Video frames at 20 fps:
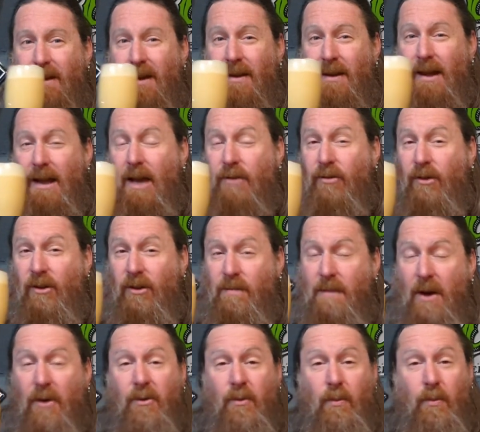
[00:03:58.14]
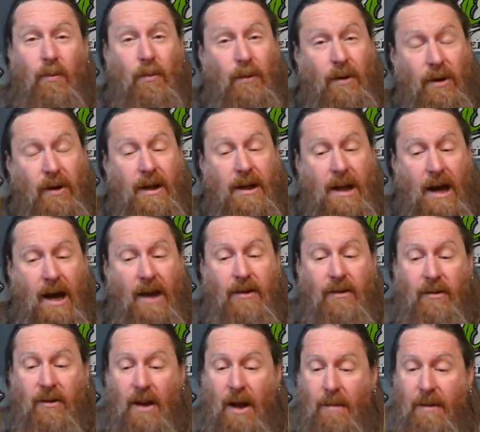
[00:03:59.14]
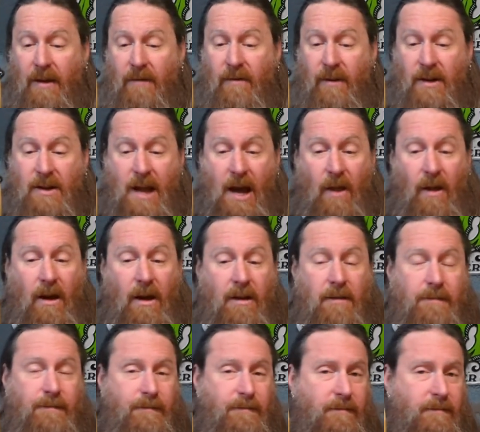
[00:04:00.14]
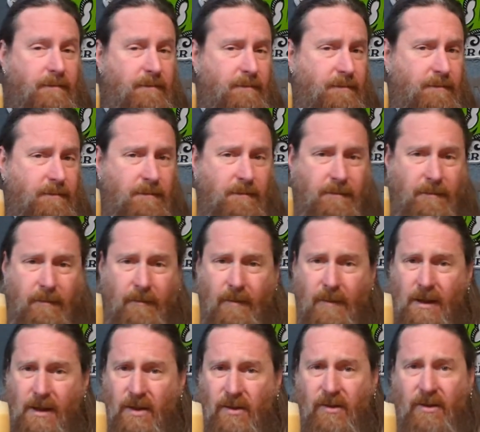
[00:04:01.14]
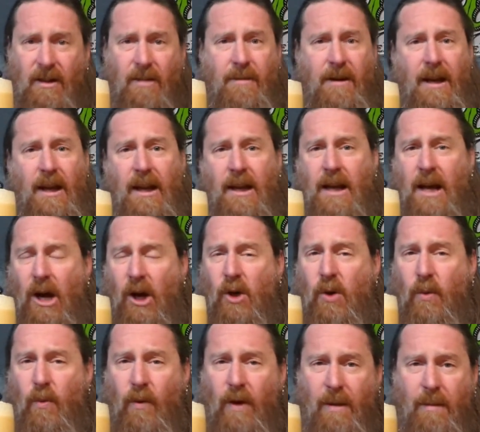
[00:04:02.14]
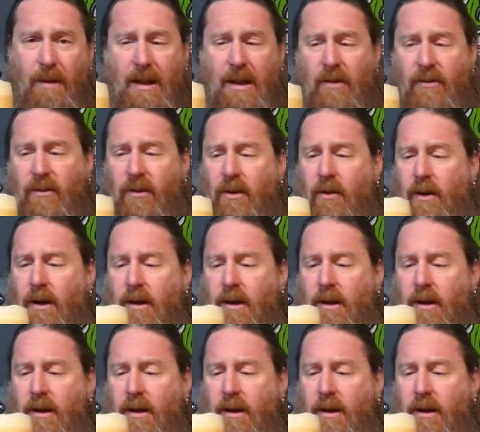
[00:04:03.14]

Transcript: That actually smells really nice. I mean, vanilla, cinnamon, a creaminess to